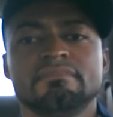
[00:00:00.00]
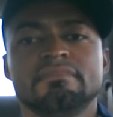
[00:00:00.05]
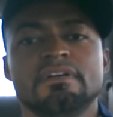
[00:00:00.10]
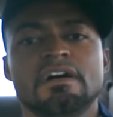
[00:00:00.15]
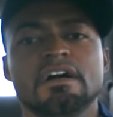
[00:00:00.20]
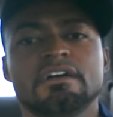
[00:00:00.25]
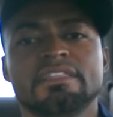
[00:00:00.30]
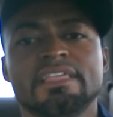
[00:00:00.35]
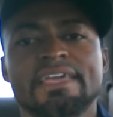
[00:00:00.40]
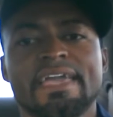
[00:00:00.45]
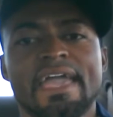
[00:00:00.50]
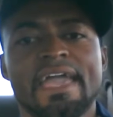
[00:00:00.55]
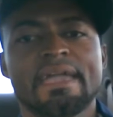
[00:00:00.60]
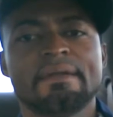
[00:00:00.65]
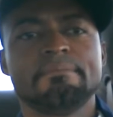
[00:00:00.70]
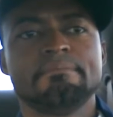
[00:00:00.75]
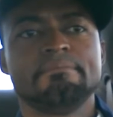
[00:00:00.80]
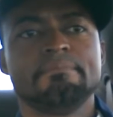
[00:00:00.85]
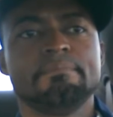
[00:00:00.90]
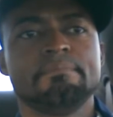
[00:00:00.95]
ugly
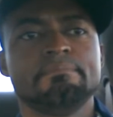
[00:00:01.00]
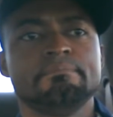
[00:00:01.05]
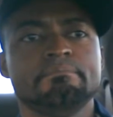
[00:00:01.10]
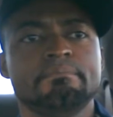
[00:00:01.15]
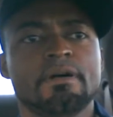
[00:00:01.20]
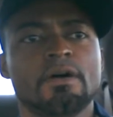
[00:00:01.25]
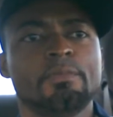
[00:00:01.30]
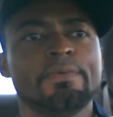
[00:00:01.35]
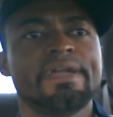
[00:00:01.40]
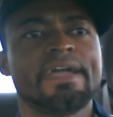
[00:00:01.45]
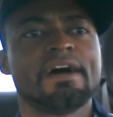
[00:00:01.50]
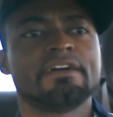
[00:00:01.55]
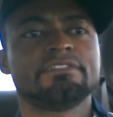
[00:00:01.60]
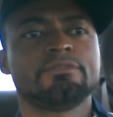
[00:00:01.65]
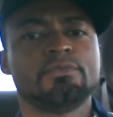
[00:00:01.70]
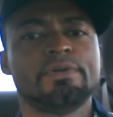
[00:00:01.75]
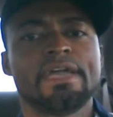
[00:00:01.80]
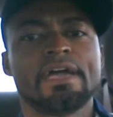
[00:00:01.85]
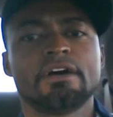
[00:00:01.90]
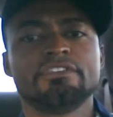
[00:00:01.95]
game. But we held
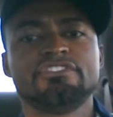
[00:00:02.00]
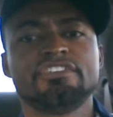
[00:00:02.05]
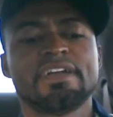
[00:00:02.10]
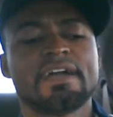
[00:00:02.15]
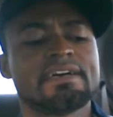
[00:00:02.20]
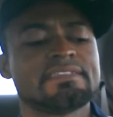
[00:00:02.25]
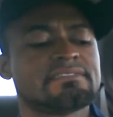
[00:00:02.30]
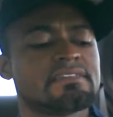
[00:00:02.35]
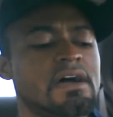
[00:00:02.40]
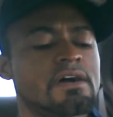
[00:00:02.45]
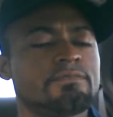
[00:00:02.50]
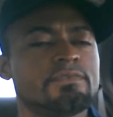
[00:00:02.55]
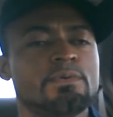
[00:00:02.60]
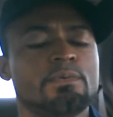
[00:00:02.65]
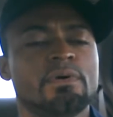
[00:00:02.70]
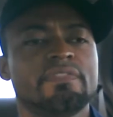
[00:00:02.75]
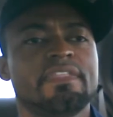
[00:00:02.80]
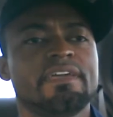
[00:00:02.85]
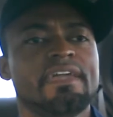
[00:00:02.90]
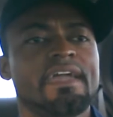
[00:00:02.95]
you guys off. We
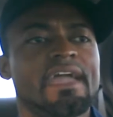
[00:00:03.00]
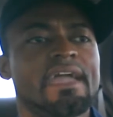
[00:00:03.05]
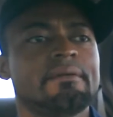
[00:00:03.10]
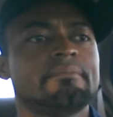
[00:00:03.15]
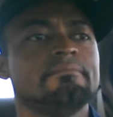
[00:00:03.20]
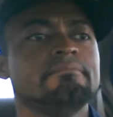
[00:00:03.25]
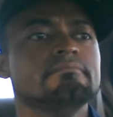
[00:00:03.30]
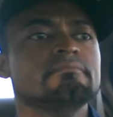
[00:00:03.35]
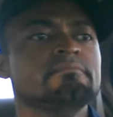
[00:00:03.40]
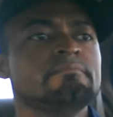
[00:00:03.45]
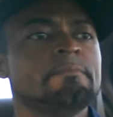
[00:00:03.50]
won the game.